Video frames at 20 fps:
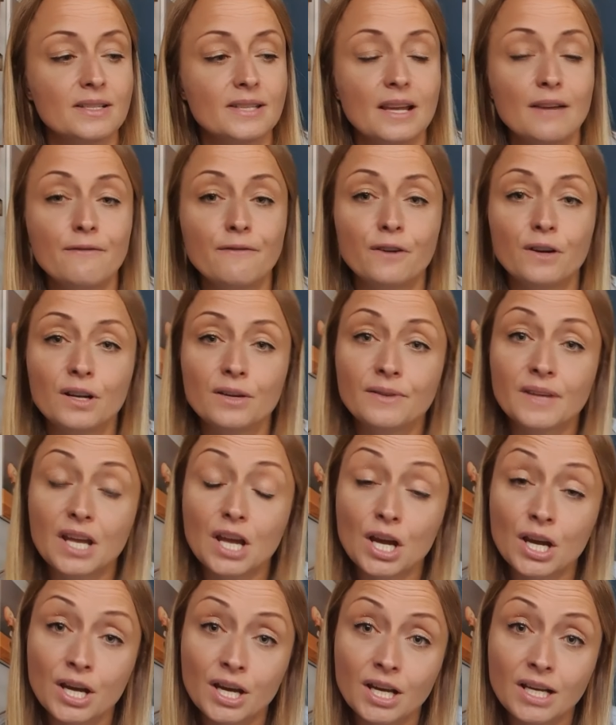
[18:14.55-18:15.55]
they follow the
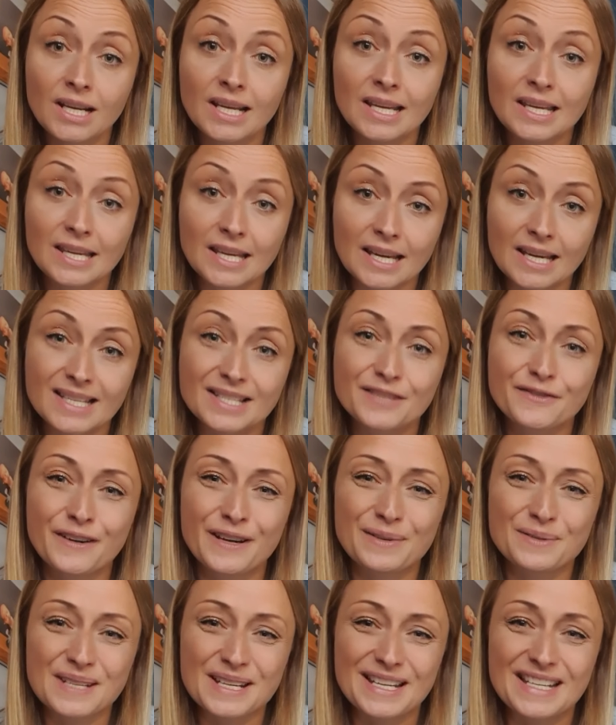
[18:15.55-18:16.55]
early years
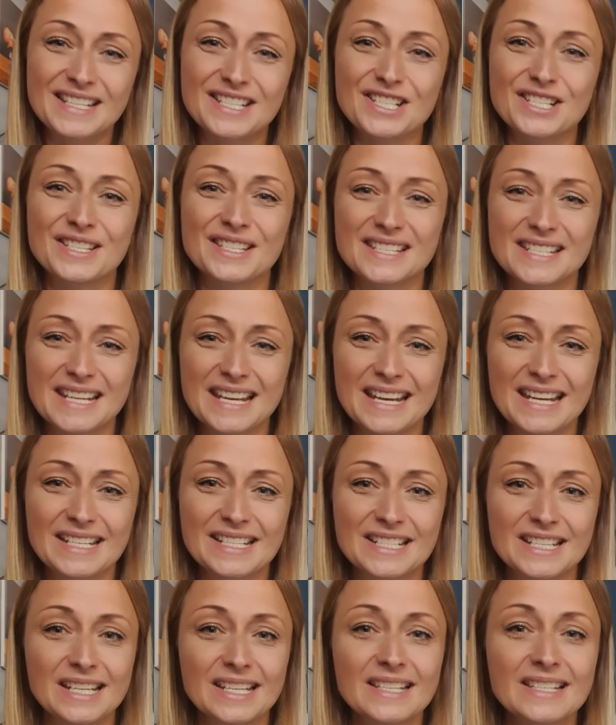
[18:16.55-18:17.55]
foundation
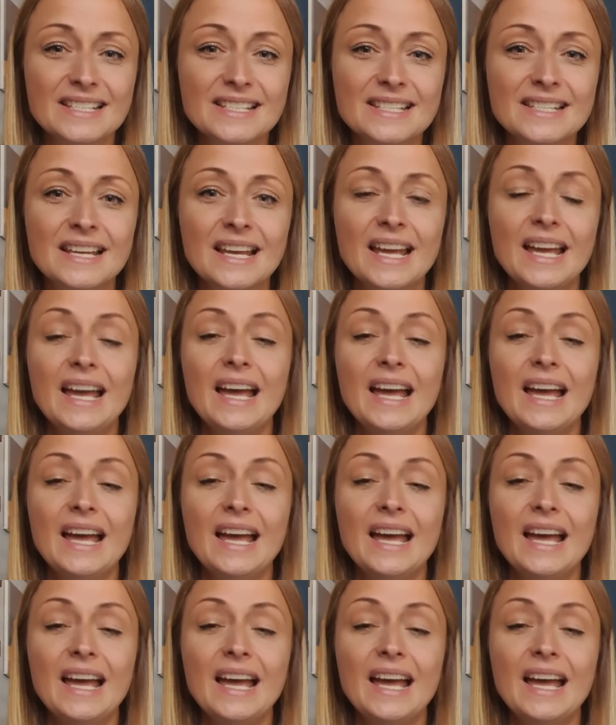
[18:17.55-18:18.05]
stages,